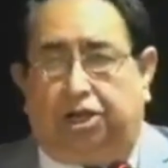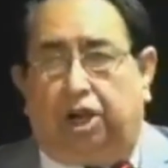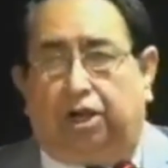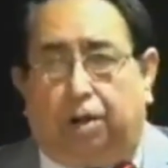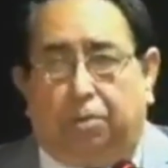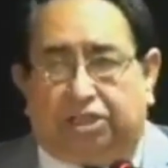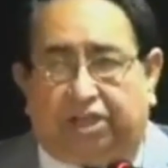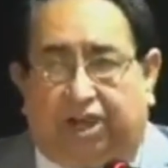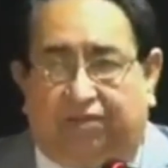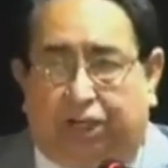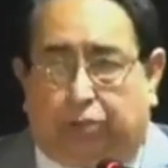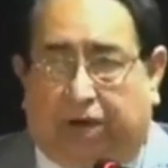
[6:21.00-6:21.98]
General Kamar
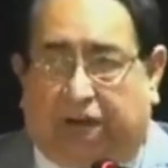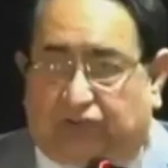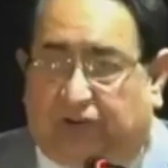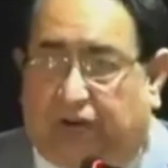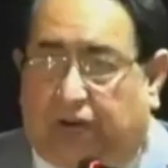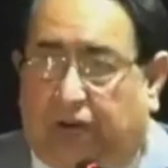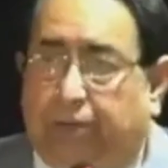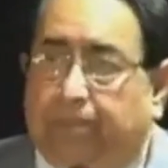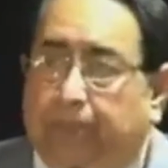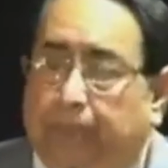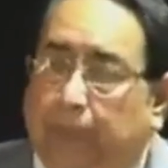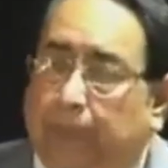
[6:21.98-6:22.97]
Javed
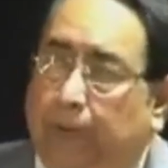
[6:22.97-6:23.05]
Bajwa